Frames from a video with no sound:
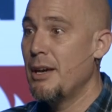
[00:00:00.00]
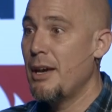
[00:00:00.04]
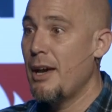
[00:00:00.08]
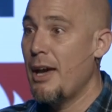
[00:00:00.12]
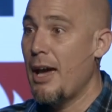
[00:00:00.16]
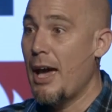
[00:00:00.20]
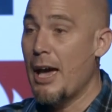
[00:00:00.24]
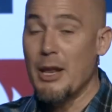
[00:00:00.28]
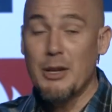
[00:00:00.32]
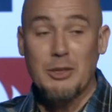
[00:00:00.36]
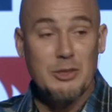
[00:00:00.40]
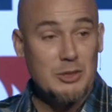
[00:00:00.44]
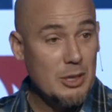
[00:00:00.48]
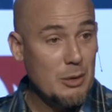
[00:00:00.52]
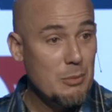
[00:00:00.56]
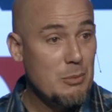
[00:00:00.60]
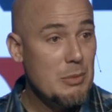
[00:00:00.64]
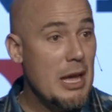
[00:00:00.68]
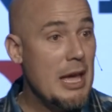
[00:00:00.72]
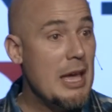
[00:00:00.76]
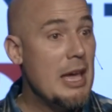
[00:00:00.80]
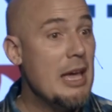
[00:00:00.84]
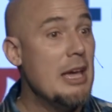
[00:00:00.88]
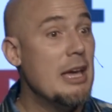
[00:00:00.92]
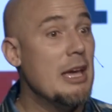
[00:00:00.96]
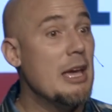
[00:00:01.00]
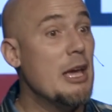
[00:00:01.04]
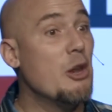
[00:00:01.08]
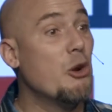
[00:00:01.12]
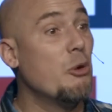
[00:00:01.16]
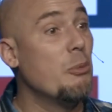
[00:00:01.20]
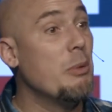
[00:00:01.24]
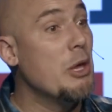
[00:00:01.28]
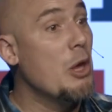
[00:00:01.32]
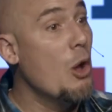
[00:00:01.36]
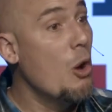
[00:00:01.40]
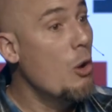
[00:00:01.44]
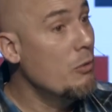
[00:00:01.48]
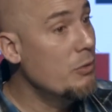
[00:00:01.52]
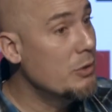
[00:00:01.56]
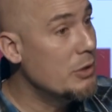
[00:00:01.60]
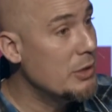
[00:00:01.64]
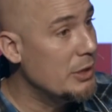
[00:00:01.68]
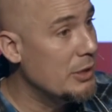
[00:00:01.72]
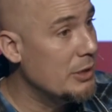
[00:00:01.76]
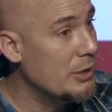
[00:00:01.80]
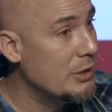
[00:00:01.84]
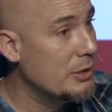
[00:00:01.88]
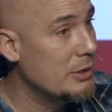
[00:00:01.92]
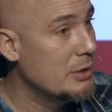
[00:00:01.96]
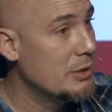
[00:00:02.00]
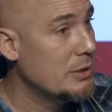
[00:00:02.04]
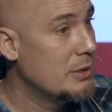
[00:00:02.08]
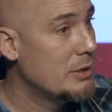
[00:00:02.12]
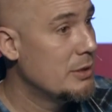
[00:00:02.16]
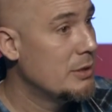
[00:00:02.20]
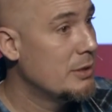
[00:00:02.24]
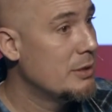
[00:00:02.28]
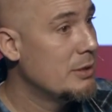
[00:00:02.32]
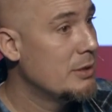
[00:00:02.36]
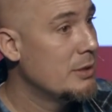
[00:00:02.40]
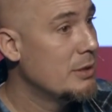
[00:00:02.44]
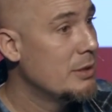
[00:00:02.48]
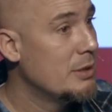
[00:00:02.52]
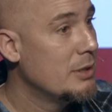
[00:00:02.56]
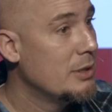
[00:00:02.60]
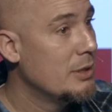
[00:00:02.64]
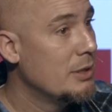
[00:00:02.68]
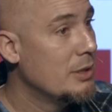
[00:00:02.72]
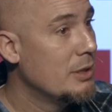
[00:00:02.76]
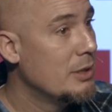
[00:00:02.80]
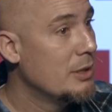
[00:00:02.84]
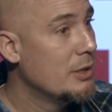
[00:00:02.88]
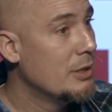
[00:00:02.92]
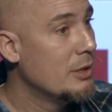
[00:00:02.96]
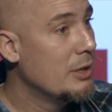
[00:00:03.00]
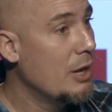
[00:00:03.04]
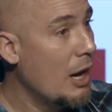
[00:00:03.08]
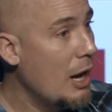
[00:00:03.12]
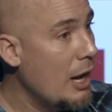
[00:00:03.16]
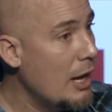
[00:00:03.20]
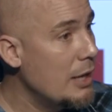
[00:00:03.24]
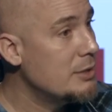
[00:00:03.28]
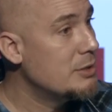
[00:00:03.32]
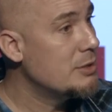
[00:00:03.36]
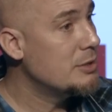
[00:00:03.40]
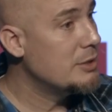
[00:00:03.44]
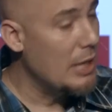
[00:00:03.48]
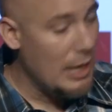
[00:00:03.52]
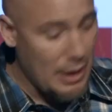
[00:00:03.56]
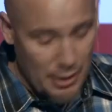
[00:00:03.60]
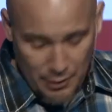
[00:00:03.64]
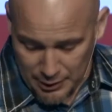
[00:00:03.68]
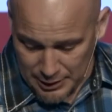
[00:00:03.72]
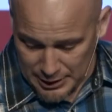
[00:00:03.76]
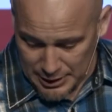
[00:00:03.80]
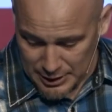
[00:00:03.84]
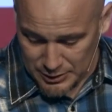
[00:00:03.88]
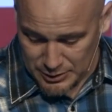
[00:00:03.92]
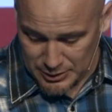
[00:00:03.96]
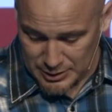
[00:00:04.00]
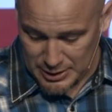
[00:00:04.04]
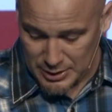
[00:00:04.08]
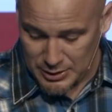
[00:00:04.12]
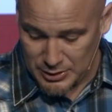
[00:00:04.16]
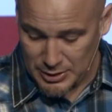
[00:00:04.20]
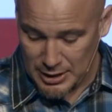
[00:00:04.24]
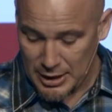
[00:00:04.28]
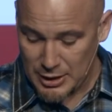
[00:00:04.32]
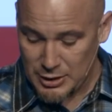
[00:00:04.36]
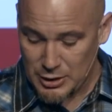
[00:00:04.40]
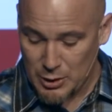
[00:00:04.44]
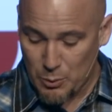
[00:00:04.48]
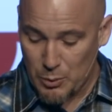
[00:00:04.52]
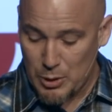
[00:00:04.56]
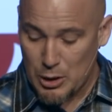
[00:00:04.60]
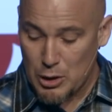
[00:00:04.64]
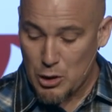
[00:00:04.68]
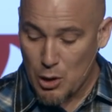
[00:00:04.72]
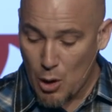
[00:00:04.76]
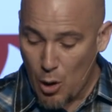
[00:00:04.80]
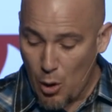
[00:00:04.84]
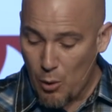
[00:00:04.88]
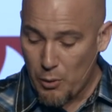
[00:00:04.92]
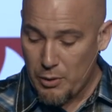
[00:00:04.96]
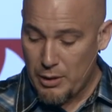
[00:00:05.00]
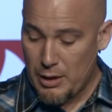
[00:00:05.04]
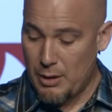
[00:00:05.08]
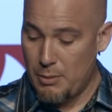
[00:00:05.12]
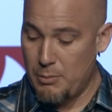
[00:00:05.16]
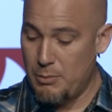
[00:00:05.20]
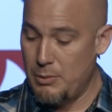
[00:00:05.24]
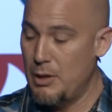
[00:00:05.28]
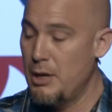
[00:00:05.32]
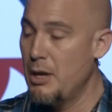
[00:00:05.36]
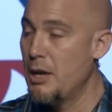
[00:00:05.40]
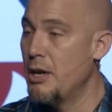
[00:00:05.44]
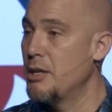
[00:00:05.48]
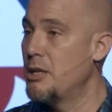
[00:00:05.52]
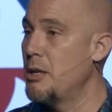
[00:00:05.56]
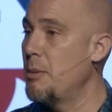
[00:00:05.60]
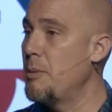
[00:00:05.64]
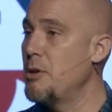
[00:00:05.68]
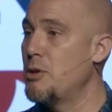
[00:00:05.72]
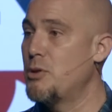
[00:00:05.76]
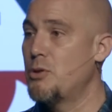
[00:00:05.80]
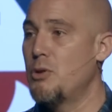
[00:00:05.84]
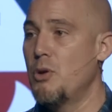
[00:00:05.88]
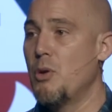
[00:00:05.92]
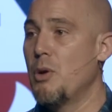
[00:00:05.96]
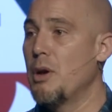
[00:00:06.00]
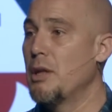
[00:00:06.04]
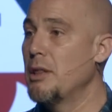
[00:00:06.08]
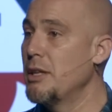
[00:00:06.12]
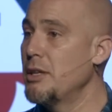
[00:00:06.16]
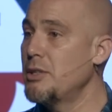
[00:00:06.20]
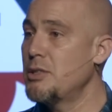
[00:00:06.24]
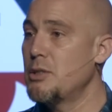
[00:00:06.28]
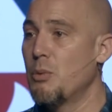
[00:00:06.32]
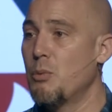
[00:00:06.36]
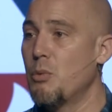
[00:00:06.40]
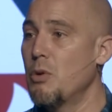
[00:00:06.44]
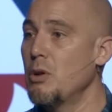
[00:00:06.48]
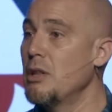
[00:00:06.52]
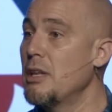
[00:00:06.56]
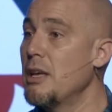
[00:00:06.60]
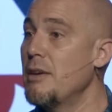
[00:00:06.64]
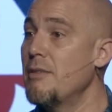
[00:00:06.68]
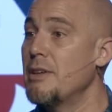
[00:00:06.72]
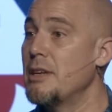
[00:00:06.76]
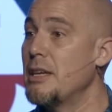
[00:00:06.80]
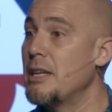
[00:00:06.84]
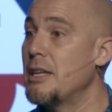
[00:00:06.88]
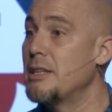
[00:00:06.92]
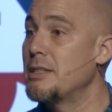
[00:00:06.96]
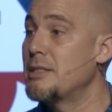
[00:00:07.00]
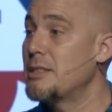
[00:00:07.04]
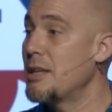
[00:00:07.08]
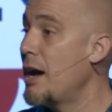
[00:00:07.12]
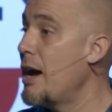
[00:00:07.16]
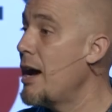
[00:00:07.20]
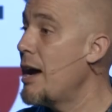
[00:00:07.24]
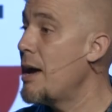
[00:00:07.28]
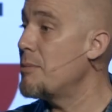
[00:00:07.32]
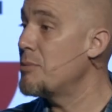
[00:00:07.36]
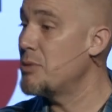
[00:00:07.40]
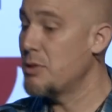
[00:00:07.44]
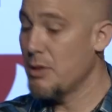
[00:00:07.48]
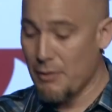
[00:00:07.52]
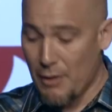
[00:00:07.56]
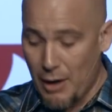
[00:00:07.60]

And someday it'll be over. God's telling us these things and we know them to be true. And listen, we're living in times of